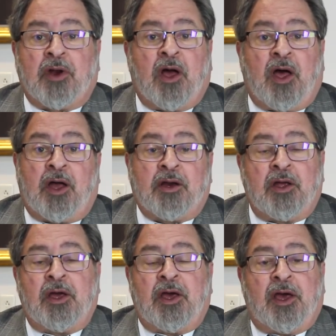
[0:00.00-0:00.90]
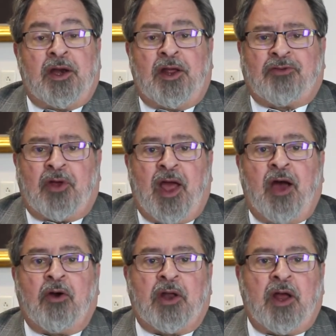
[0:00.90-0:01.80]
God? And he said,
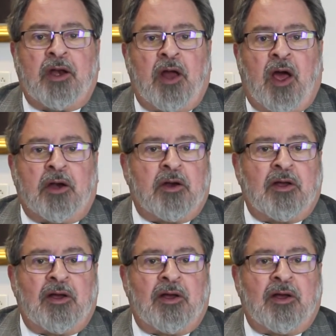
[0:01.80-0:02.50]
how can I not?